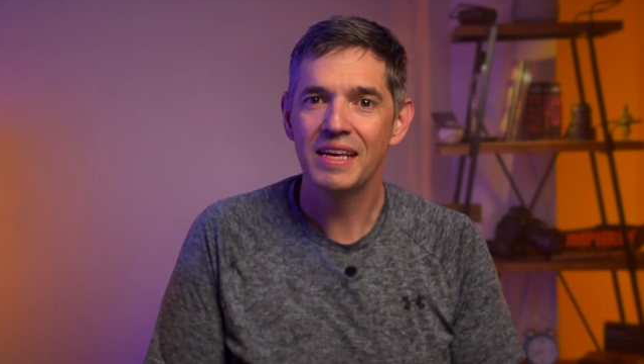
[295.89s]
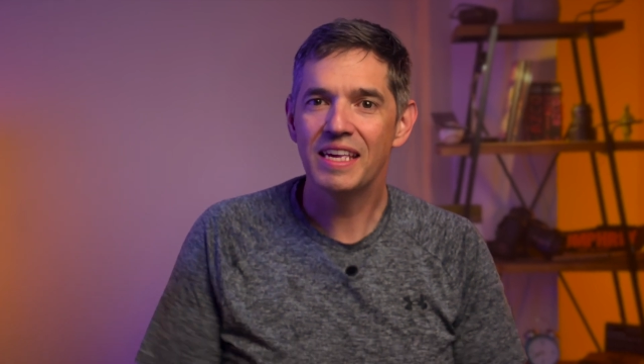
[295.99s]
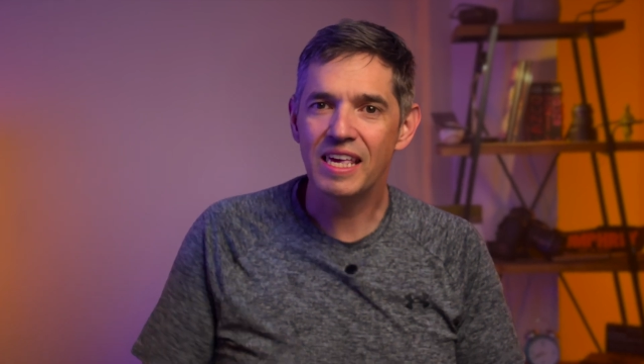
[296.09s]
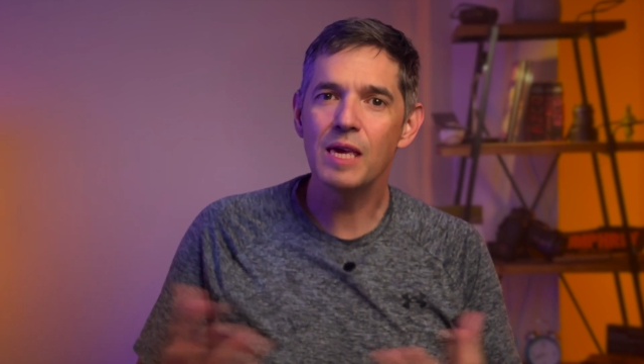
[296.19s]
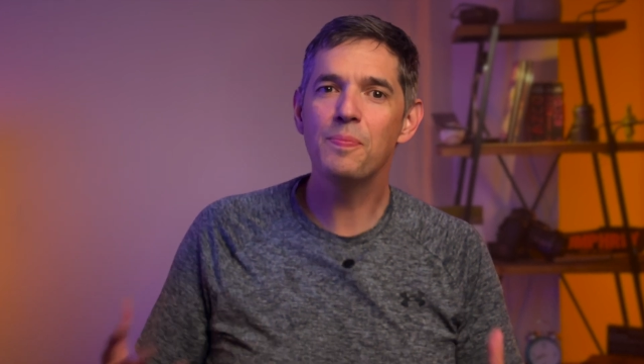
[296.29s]

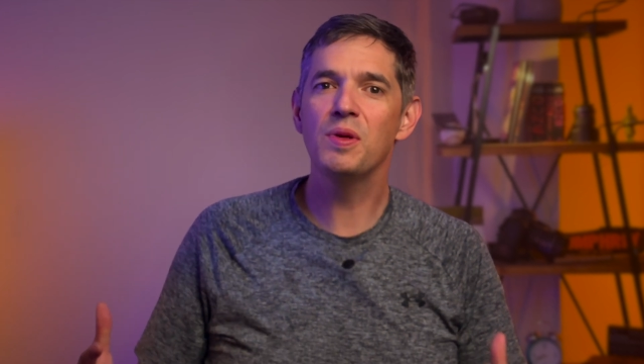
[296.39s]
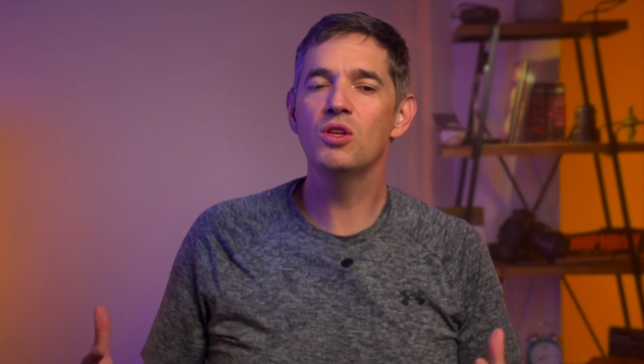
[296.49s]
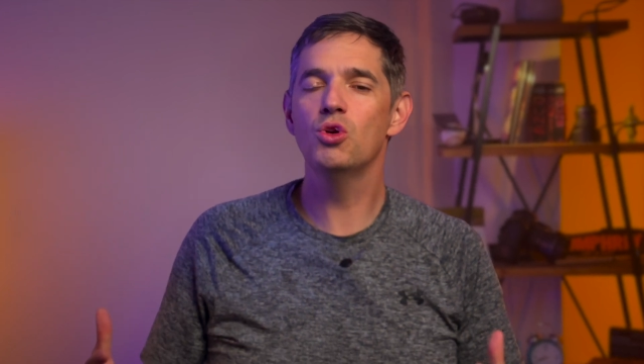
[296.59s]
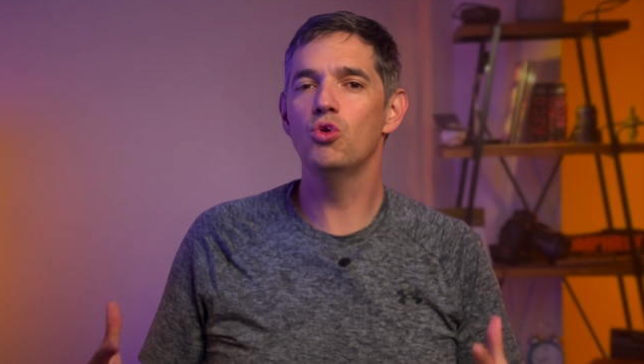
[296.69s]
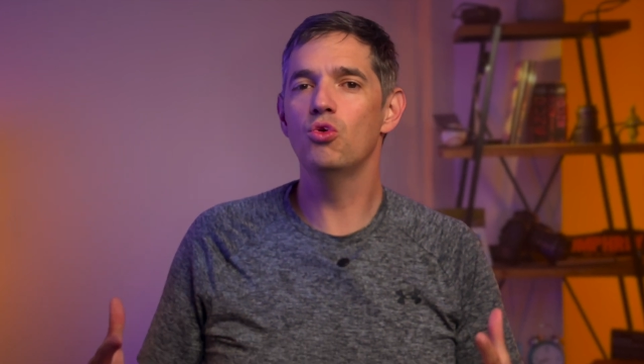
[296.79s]

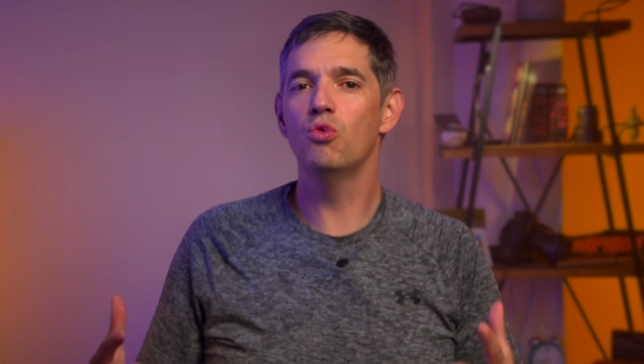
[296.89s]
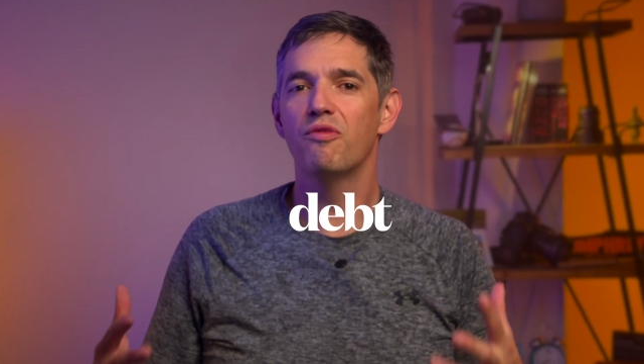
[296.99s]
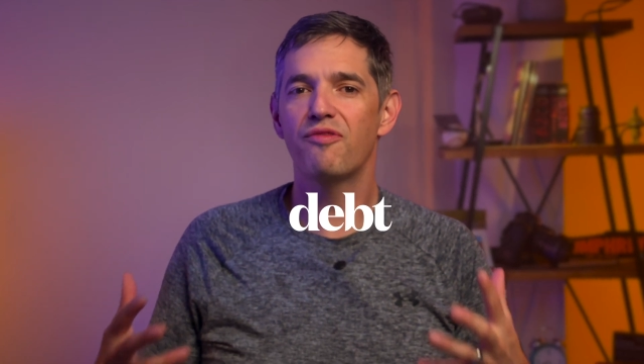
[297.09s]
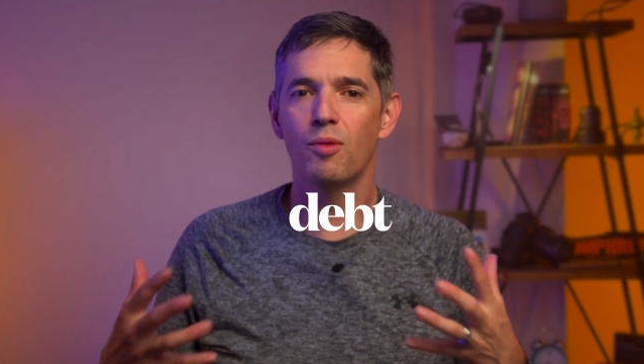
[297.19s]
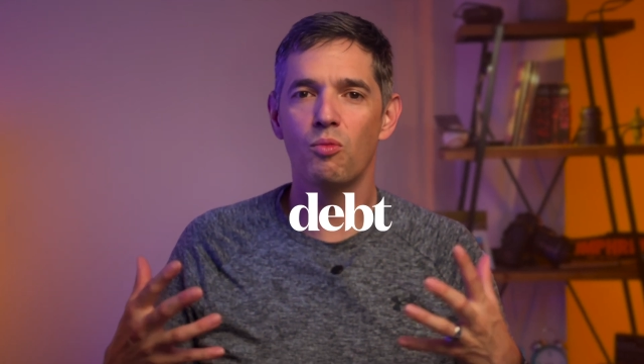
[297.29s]
keeping you
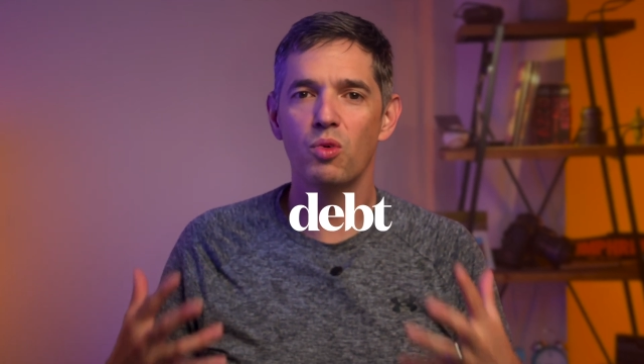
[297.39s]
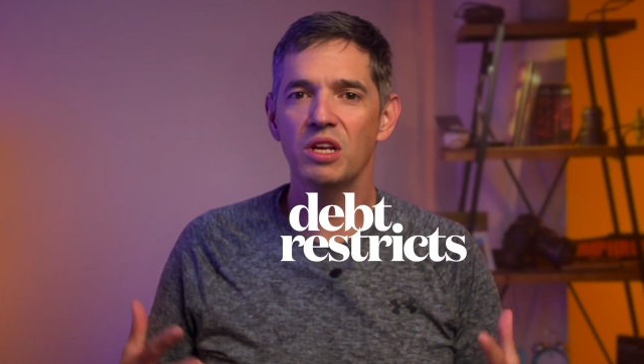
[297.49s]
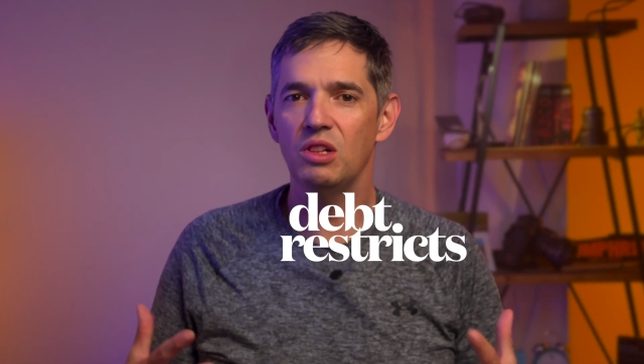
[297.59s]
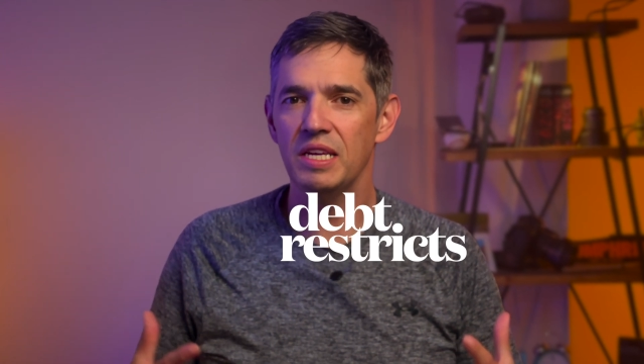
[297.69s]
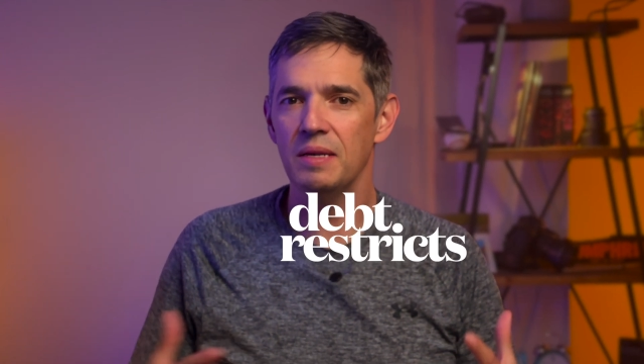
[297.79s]
from
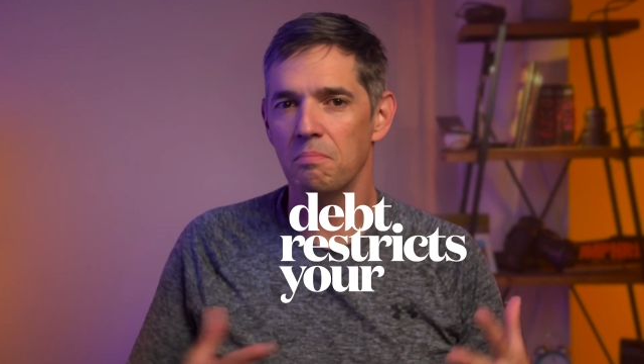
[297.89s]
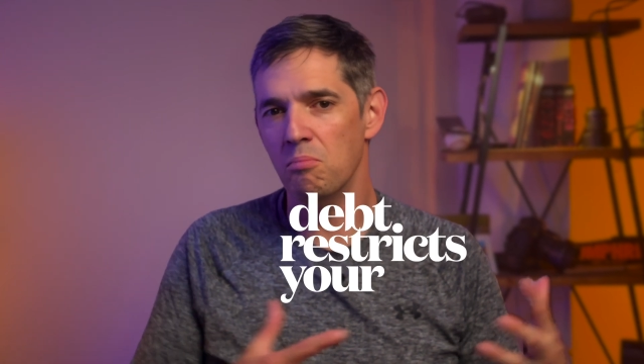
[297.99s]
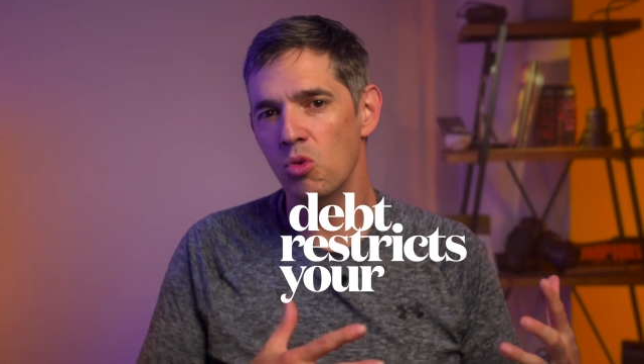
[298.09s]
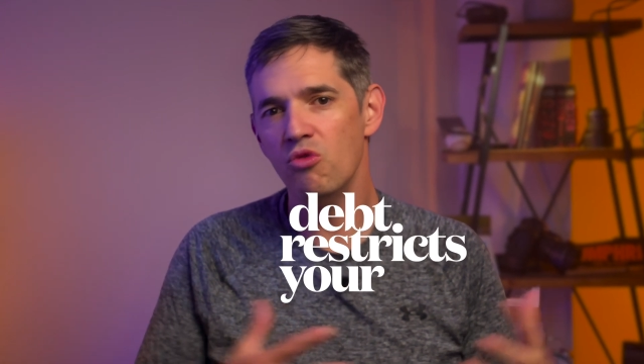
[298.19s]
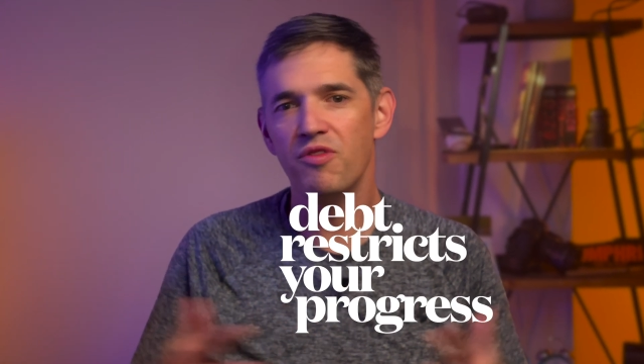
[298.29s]
really
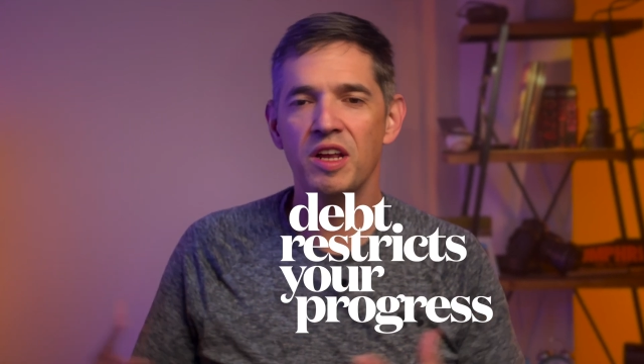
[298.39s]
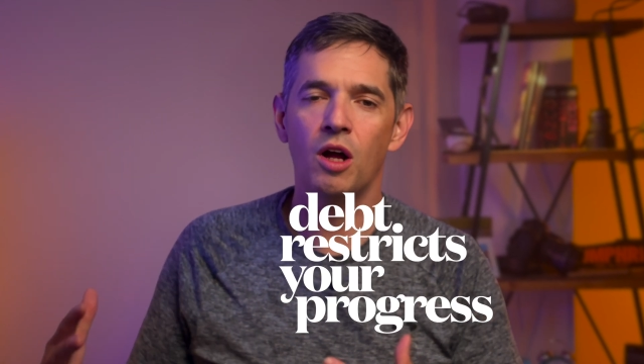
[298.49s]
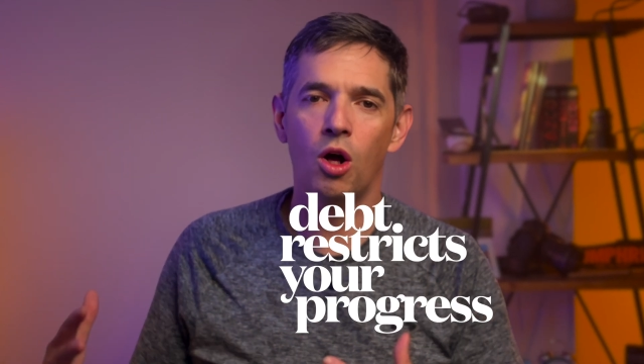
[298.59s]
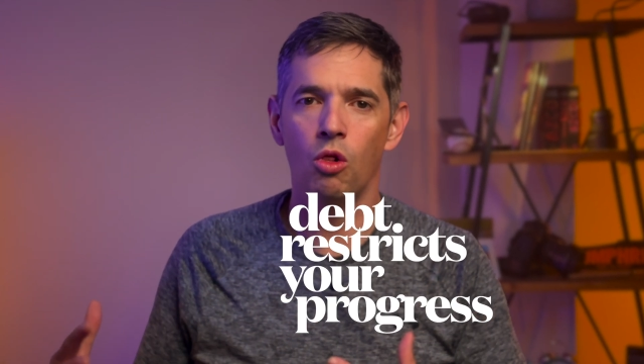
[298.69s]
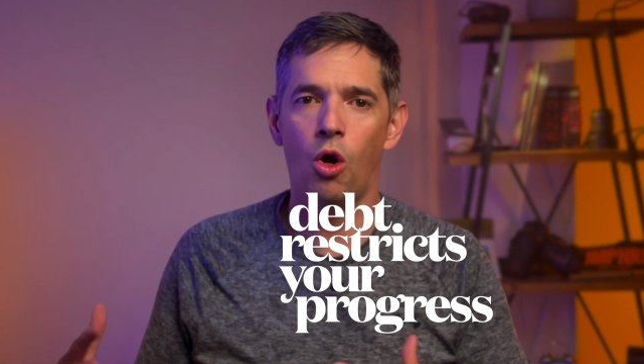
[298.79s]
moving
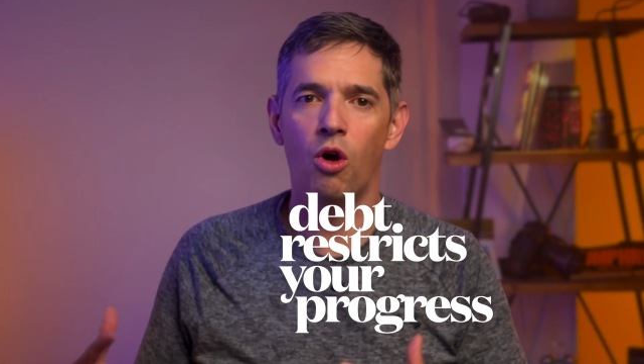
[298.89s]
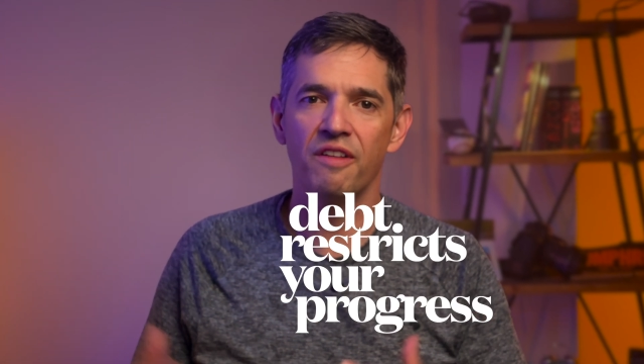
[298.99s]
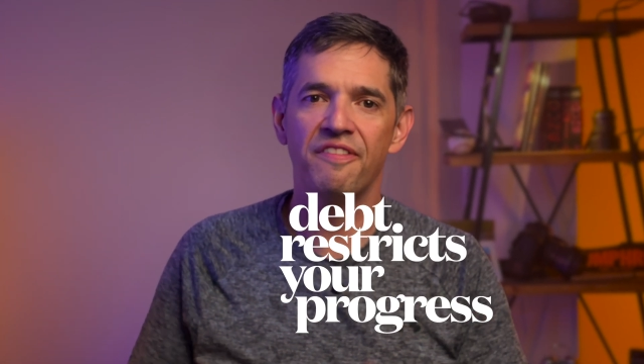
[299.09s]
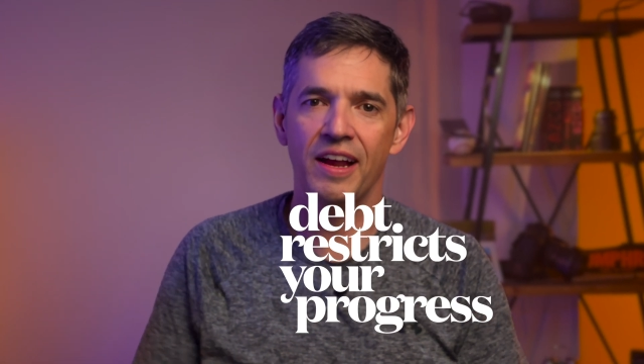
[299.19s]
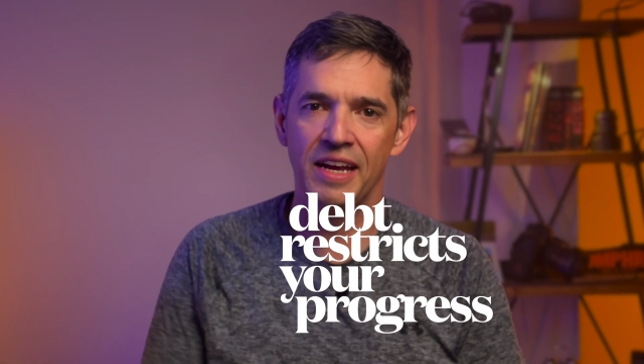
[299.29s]
along
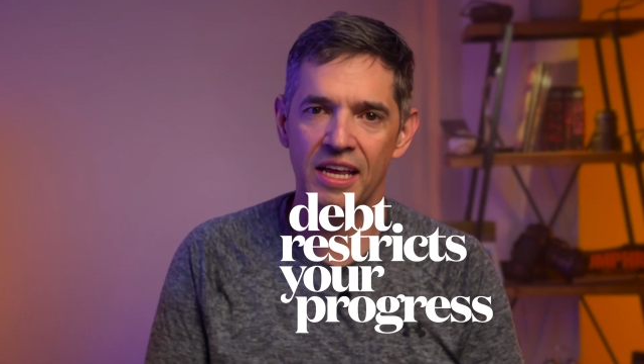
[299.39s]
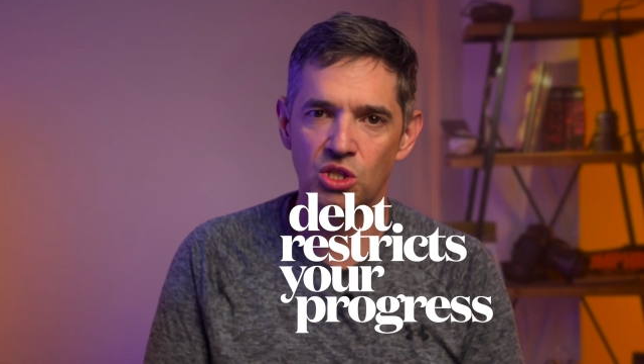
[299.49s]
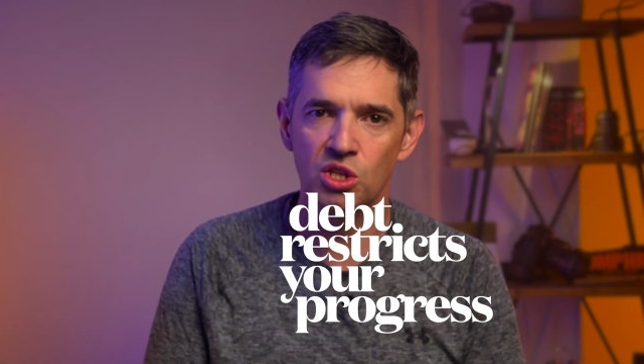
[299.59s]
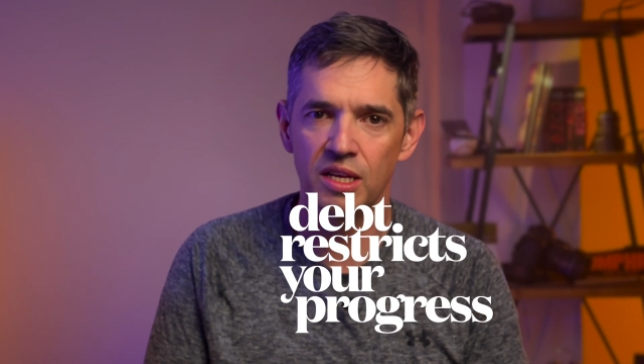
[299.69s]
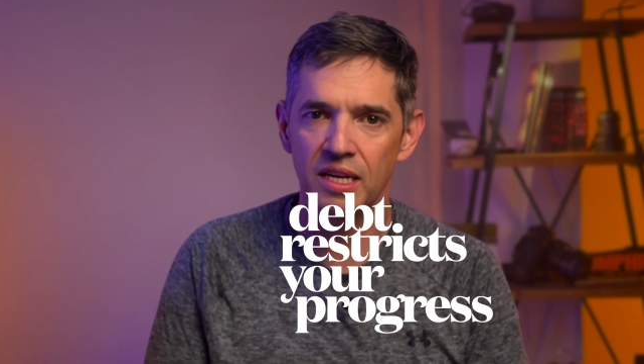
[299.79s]

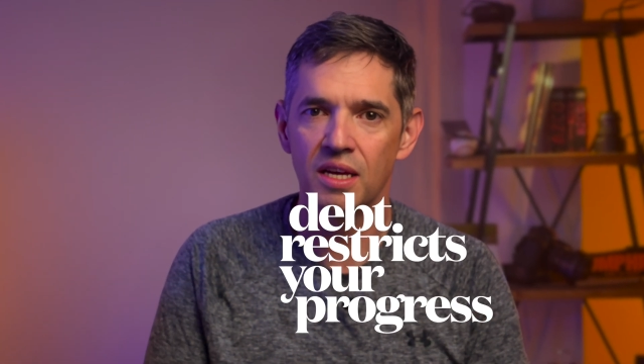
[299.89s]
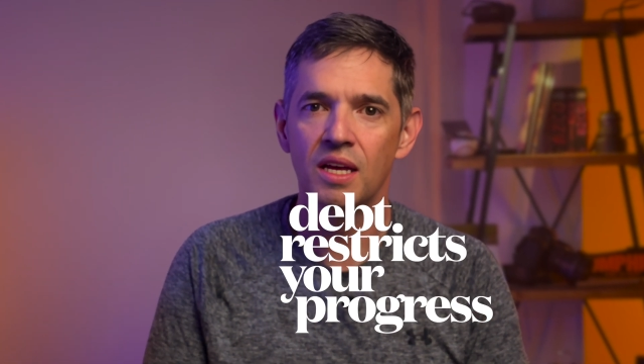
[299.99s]
financially.